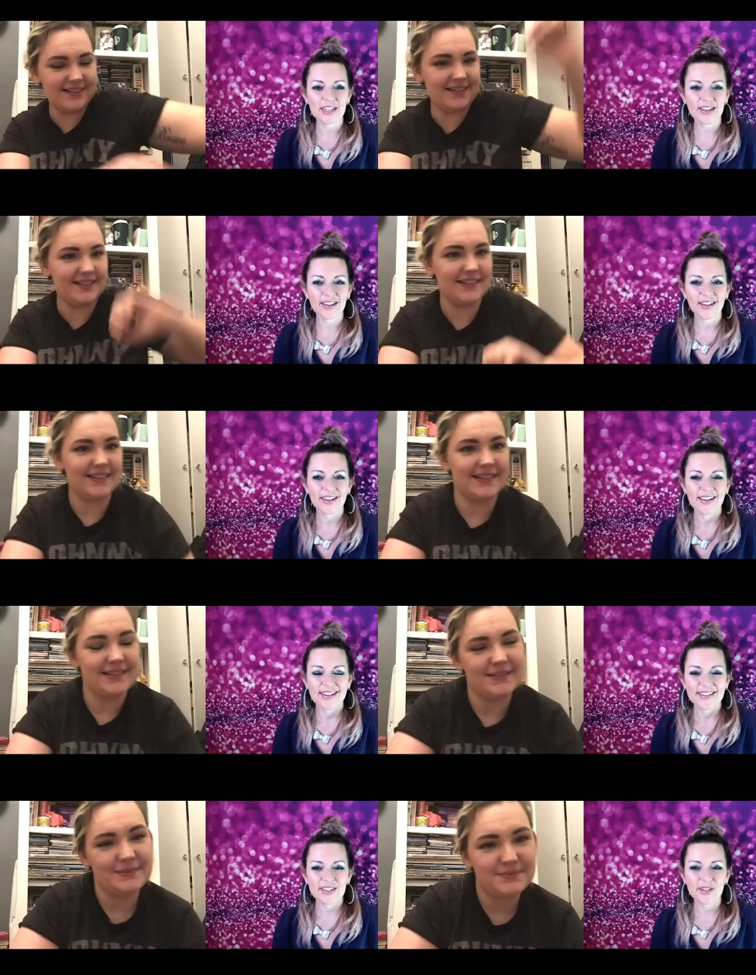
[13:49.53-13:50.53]
Speaker 1: a
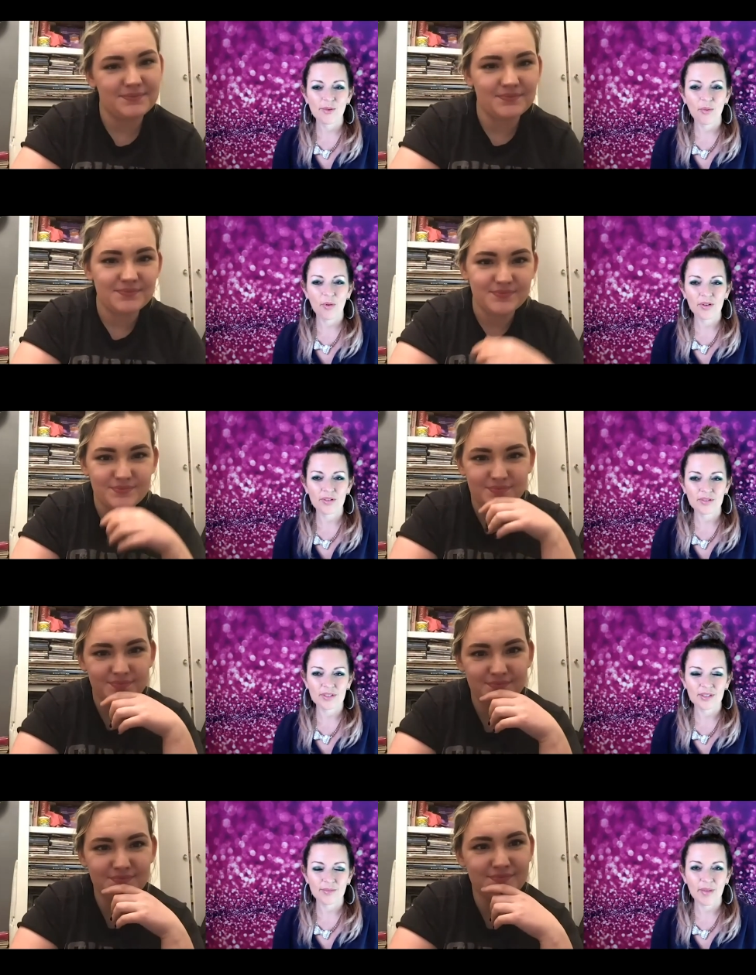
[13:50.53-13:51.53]
such an
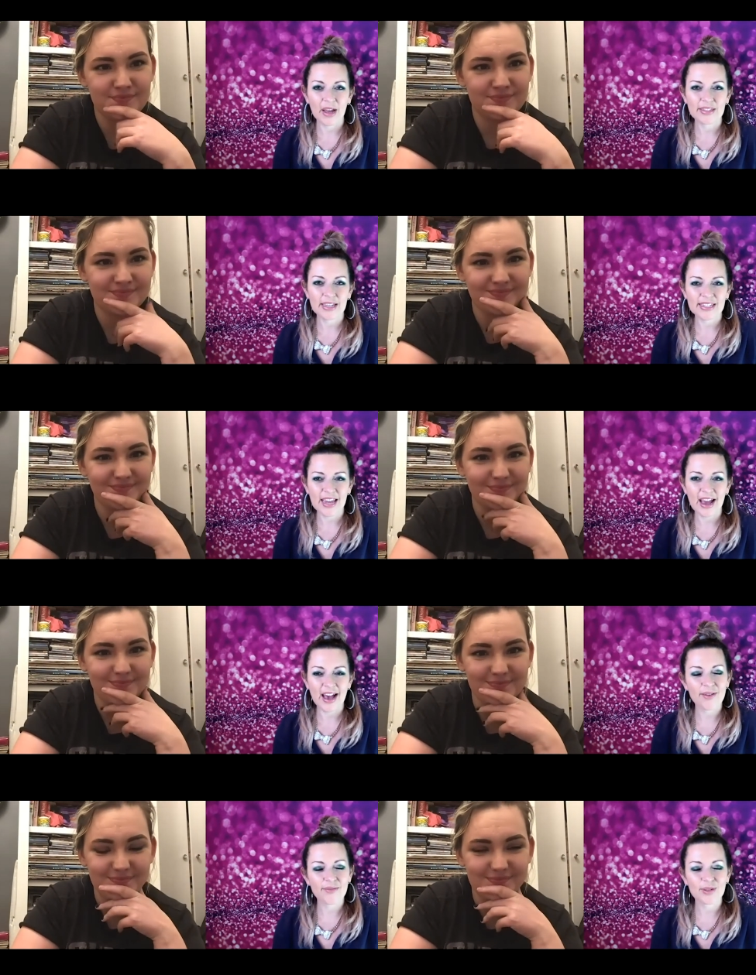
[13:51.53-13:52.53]
important mindset to
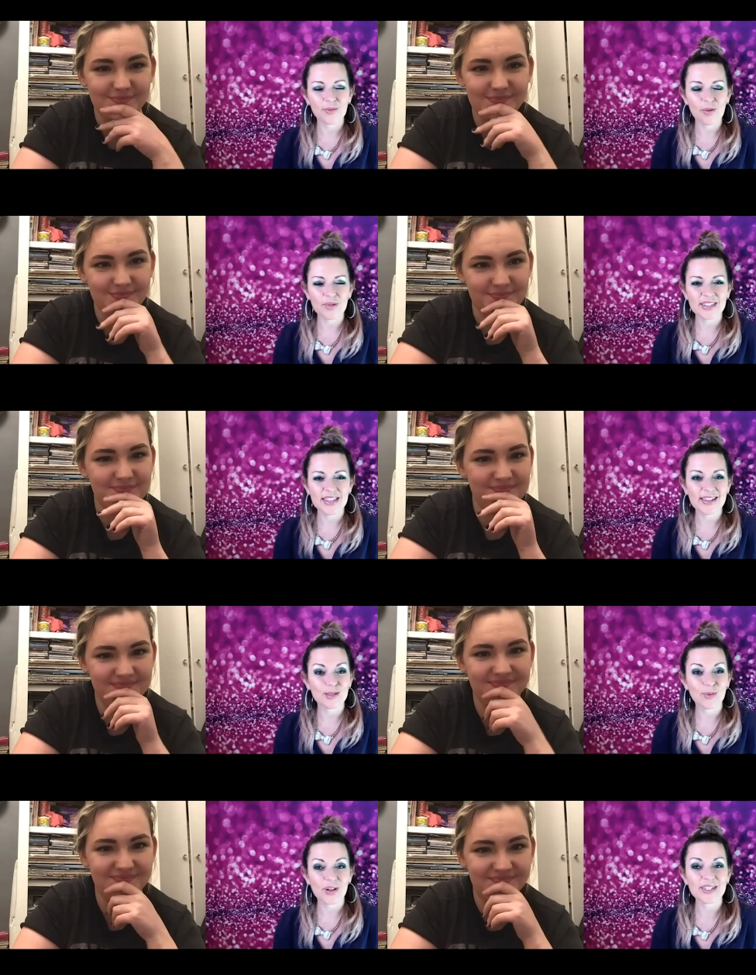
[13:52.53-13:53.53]
have. So what was the
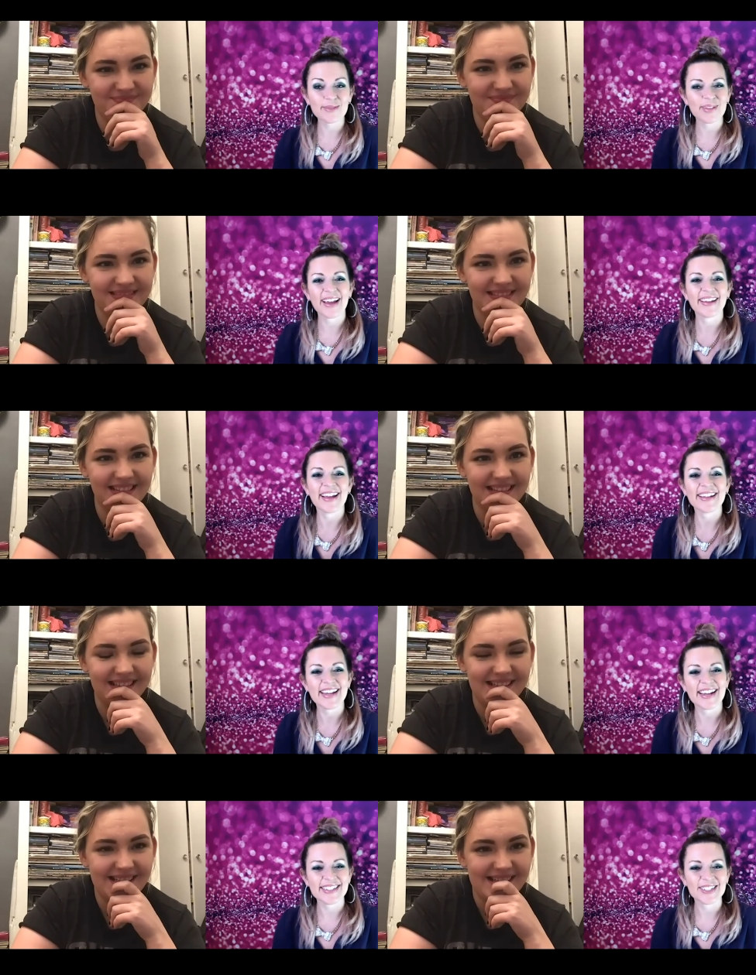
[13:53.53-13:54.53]
inspiration behind
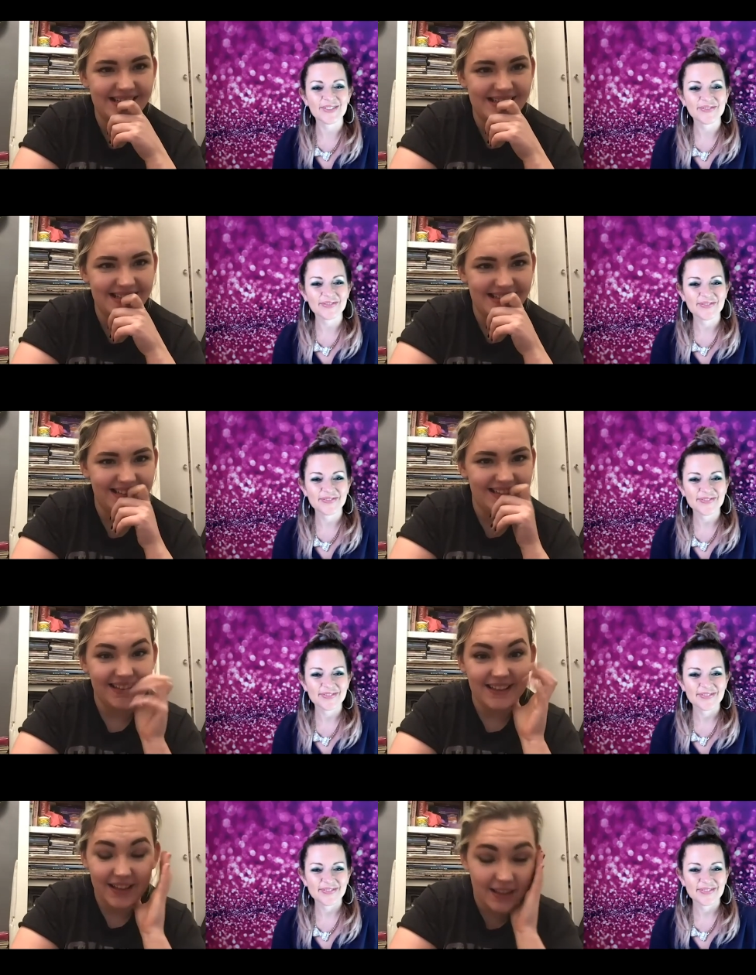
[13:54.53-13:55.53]
that tattoo?
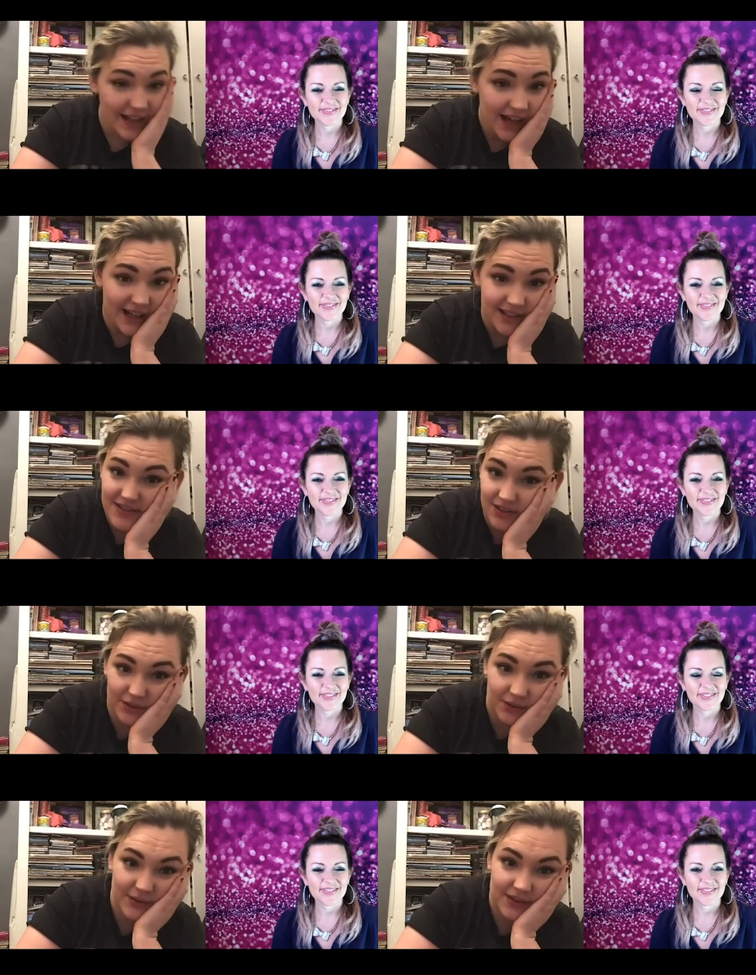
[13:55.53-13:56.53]
Speaker 2: Yeah,
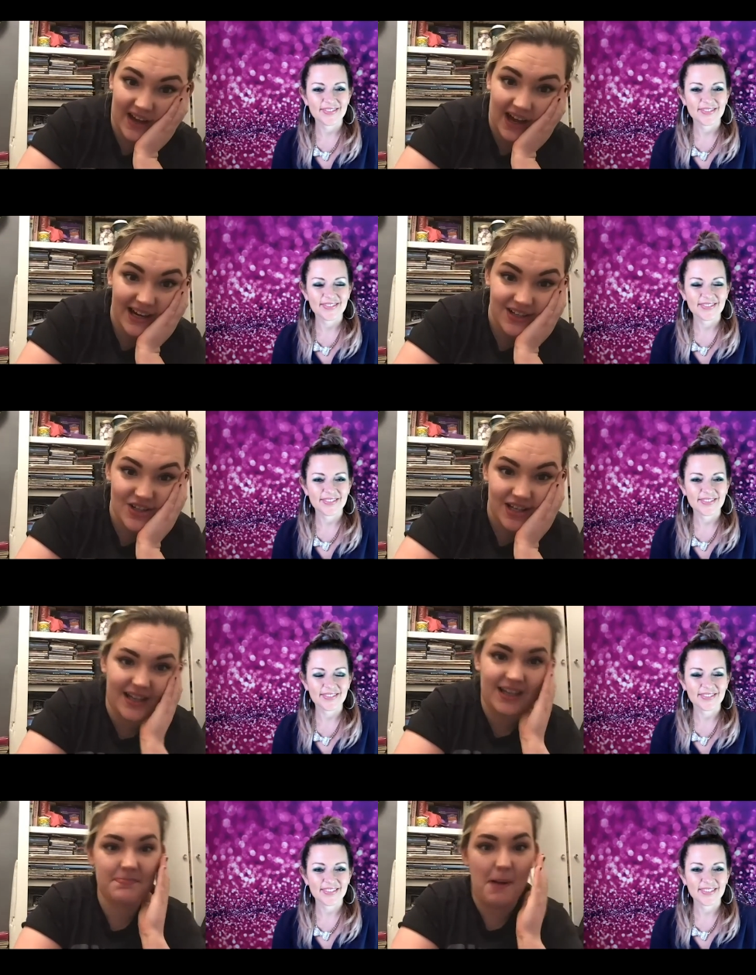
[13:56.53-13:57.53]
so that
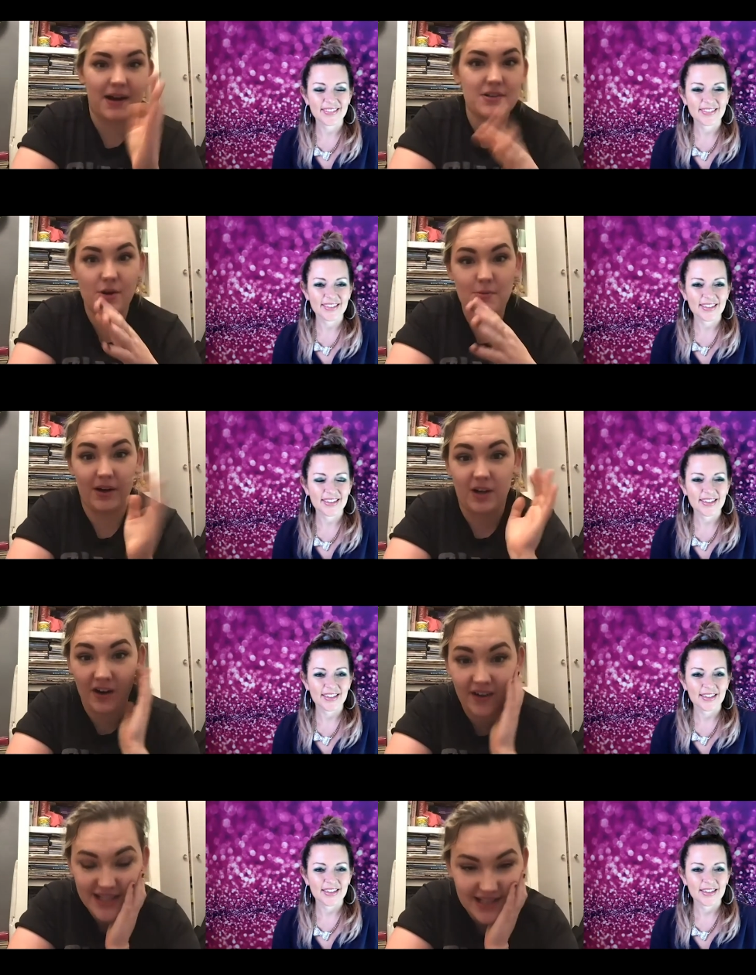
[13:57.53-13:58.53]
actually links back to my
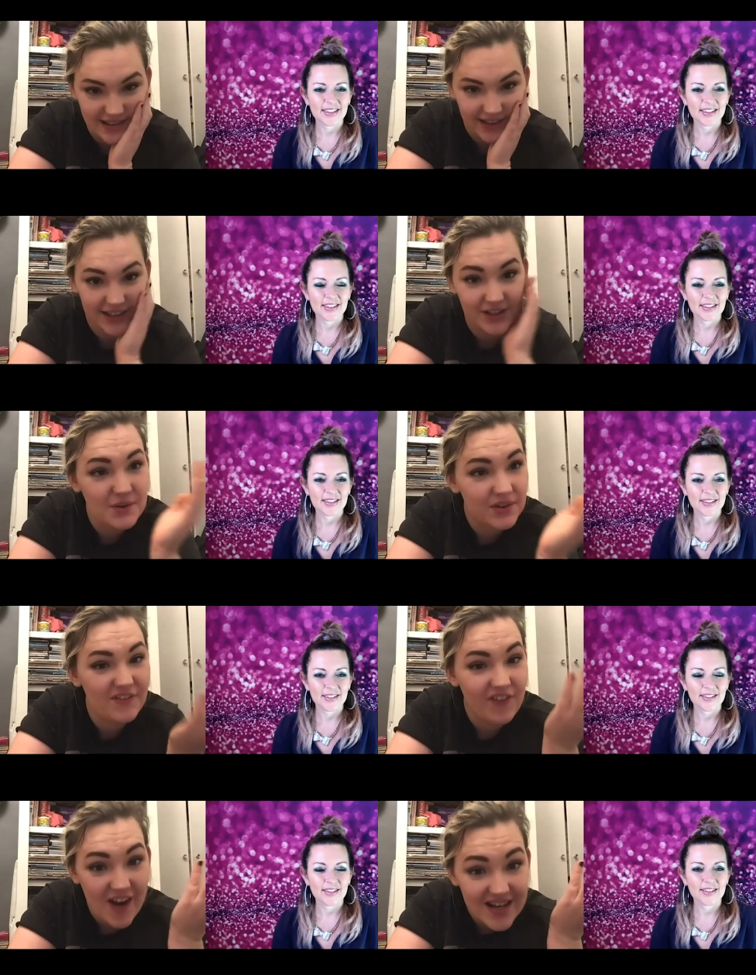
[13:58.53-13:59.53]
car accident, and you were
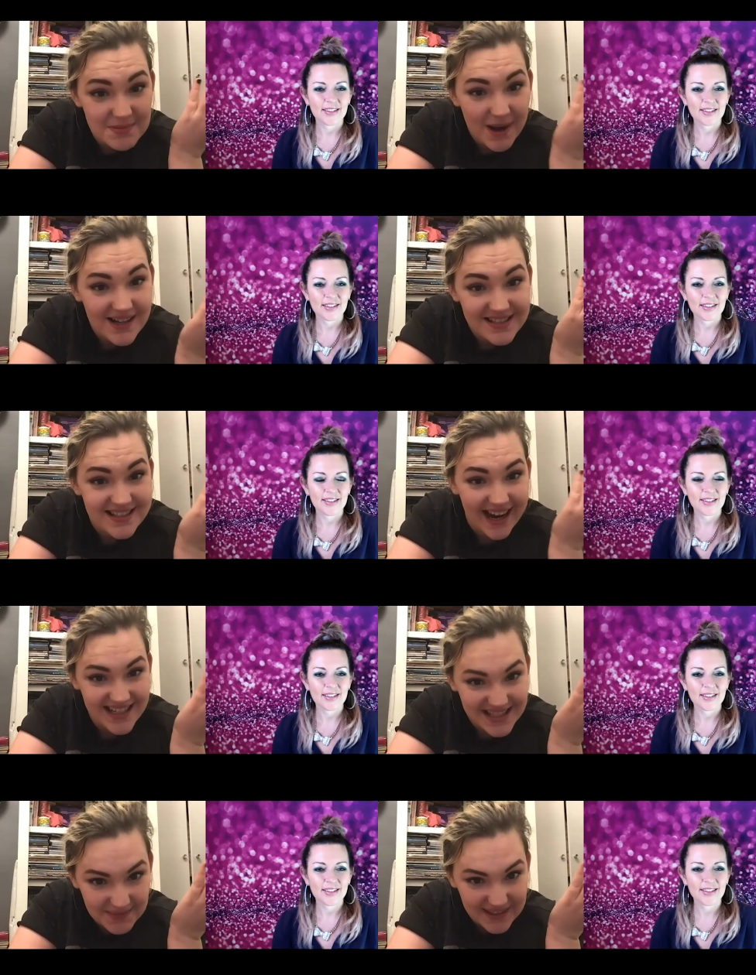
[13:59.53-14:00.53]
the first person to
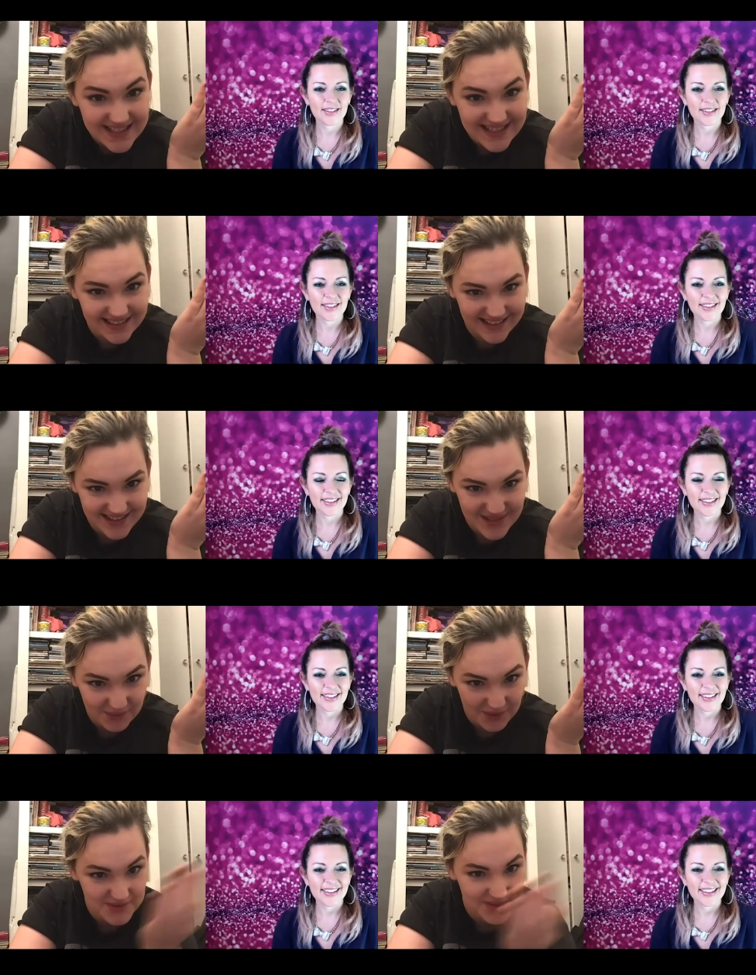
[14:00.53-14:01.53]
ask me this in an interview.